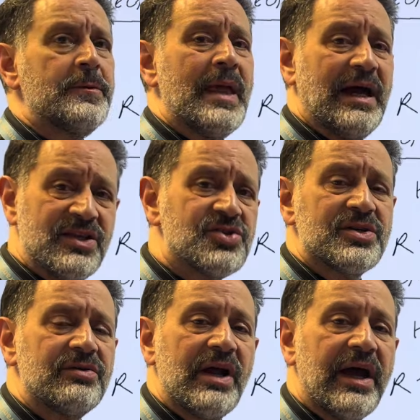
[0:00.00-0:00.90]

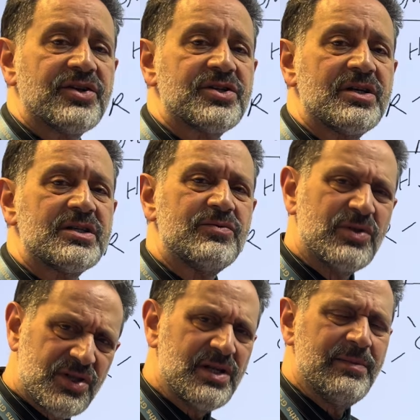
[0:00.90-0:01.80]
addition reactions, it
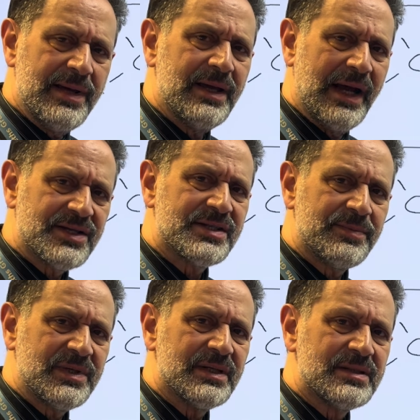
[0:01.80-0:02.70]
would still be
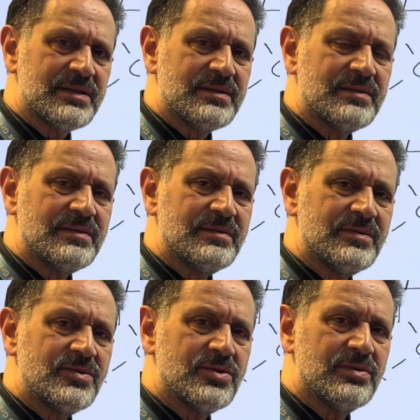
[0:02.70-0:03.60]
accepted
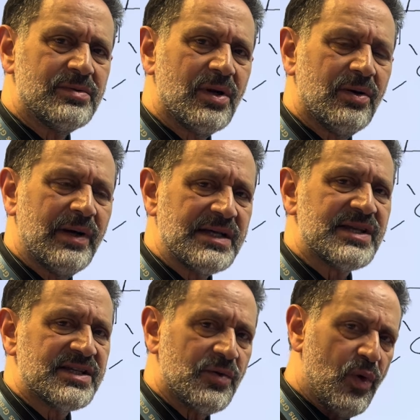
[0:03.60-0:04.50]
to,
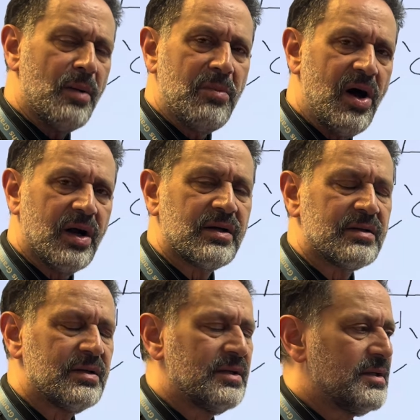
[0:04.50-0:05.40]
as a 1 mark
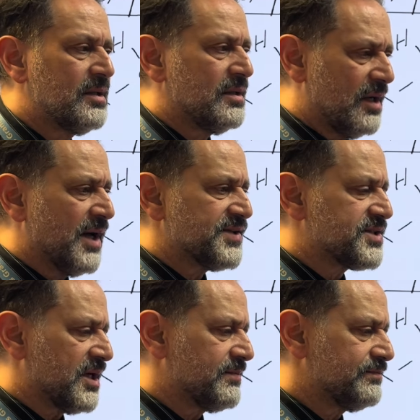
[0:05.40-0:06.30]

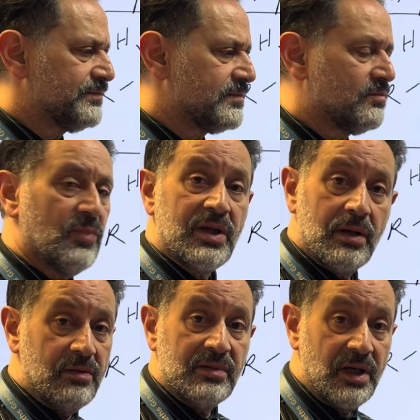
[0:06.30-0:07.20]
answer.
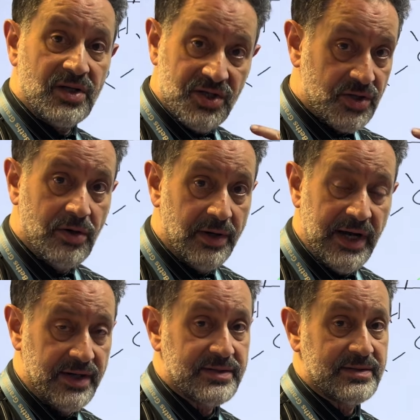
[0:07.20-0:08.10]
But it is
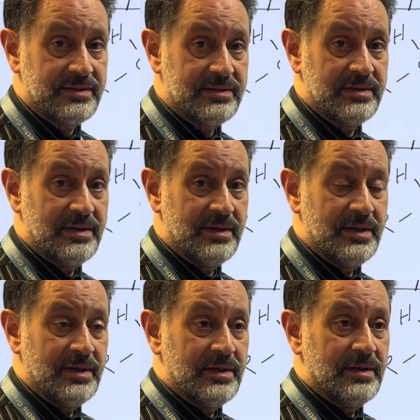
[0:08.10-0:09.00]
correct.
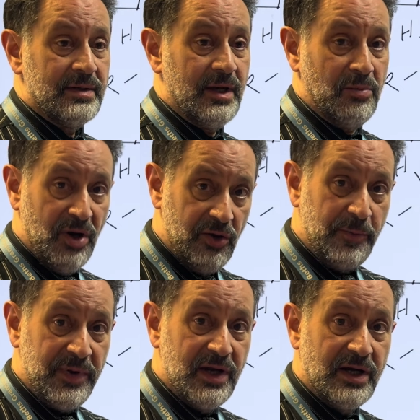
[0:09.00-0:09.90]
In my
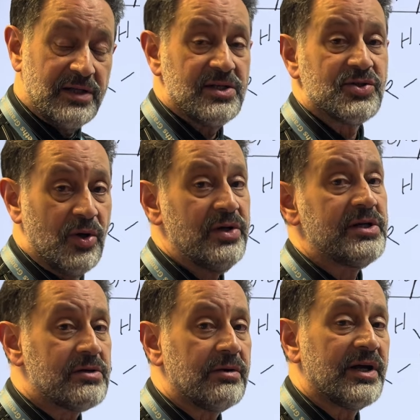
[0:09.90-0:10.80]
opinion, it is
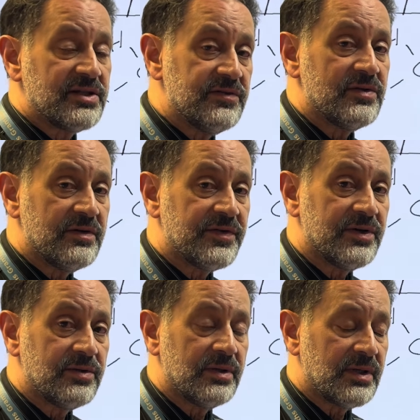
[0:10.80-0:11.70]
only correct if you
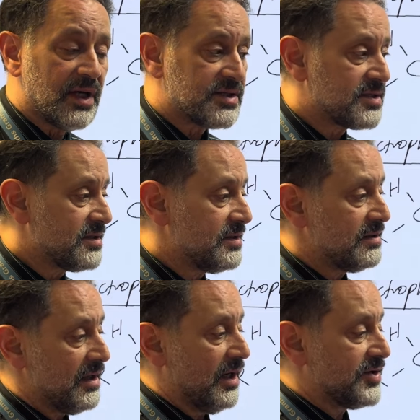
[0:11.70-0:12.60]
refer to it as
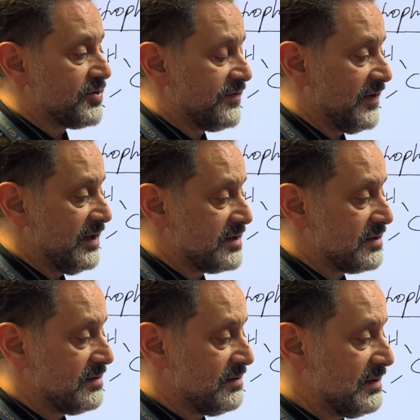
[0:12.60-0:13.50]
electrophilic
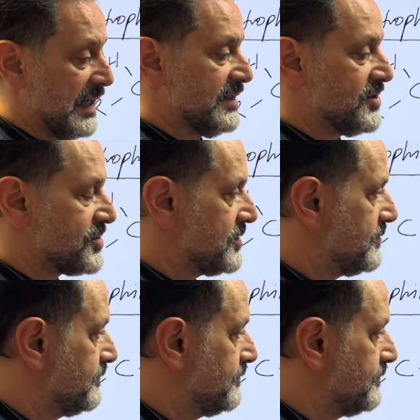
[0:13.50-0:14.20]
addition.